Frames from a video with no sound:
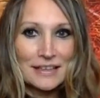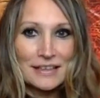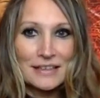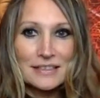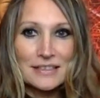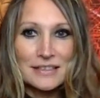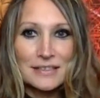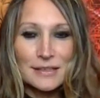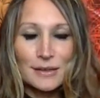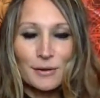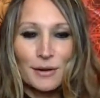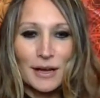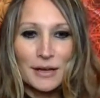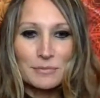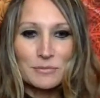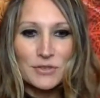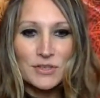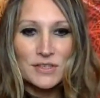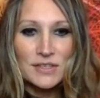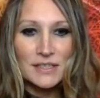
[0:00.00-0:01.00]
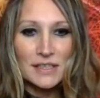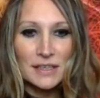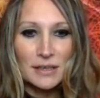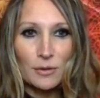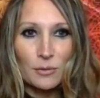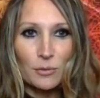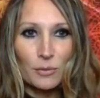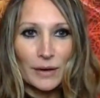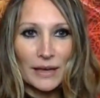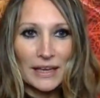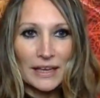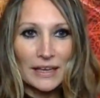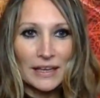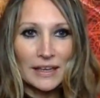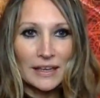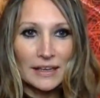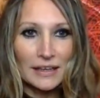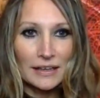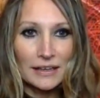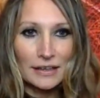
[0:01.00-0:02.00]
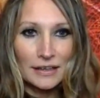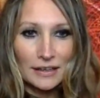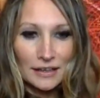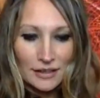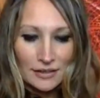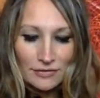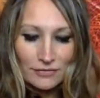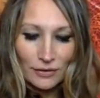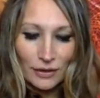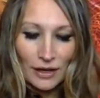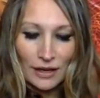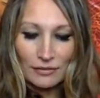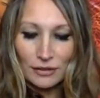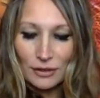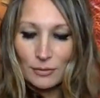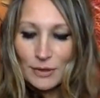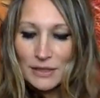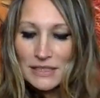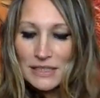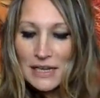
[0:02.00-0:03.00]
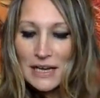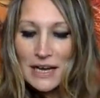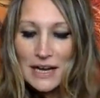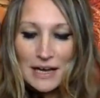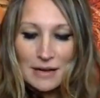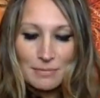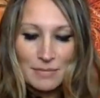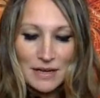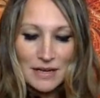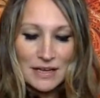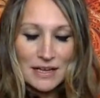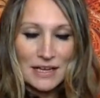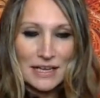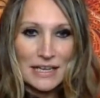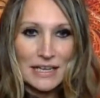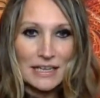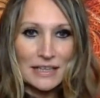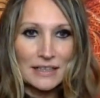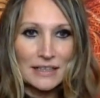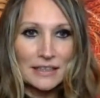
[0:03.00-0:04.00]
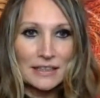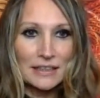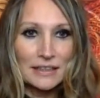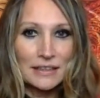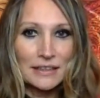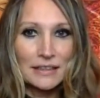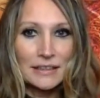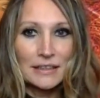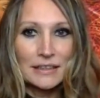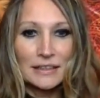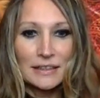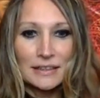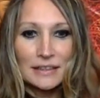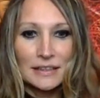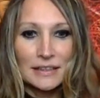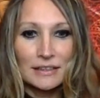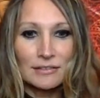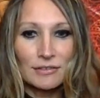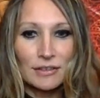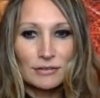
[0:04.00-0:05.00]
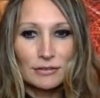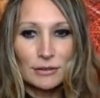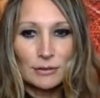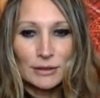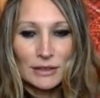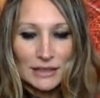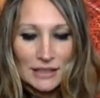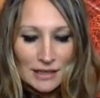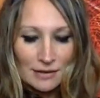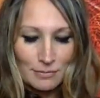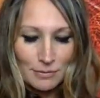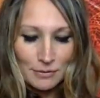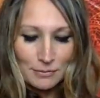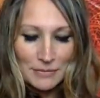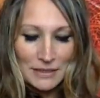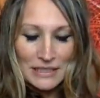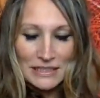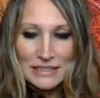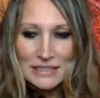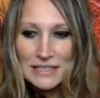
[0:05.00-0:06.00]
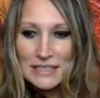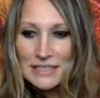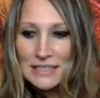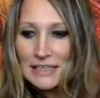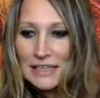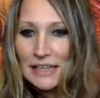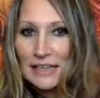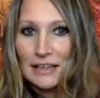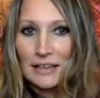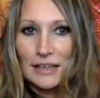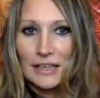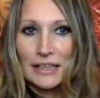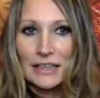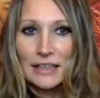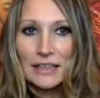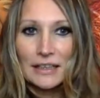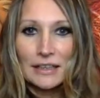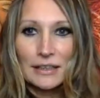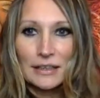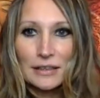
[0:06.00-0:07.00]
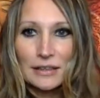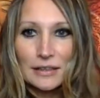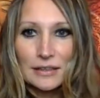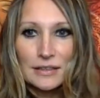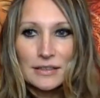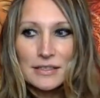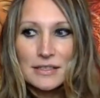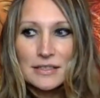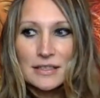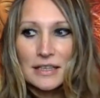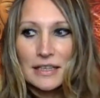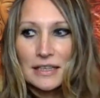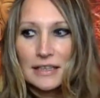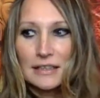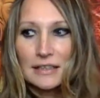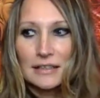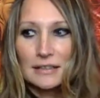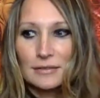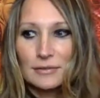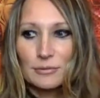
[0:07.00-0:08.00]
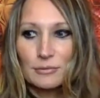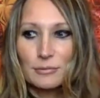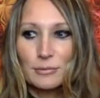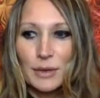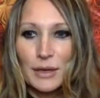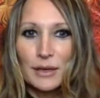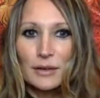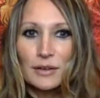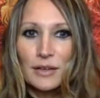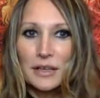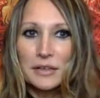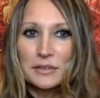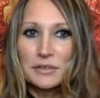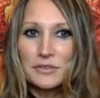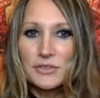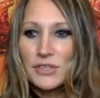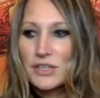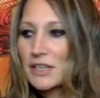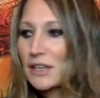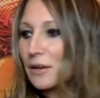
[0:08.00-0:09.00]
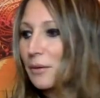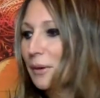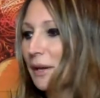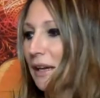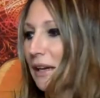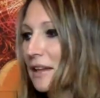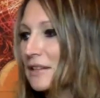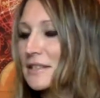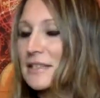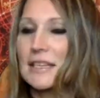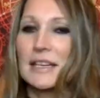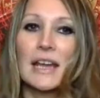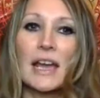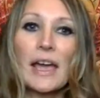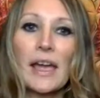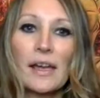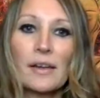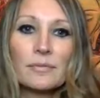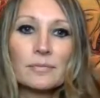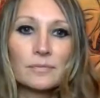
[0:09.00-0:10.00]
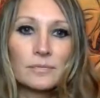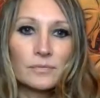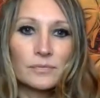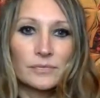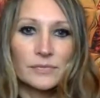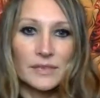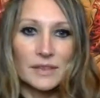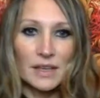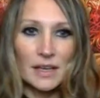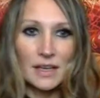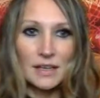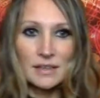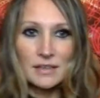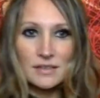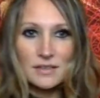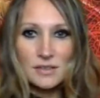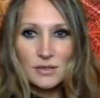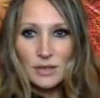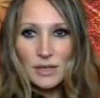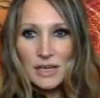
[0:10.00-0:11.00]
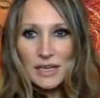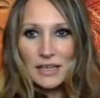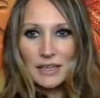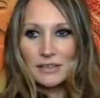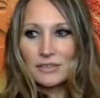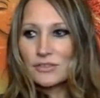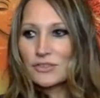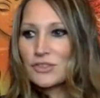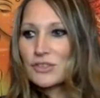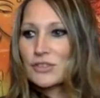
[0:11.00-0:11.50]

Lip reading: So I'm just going to wait here for everyone to hop on. Give everyone a couple minutes to get on here. It's like weird energy going on today. Kind of strange.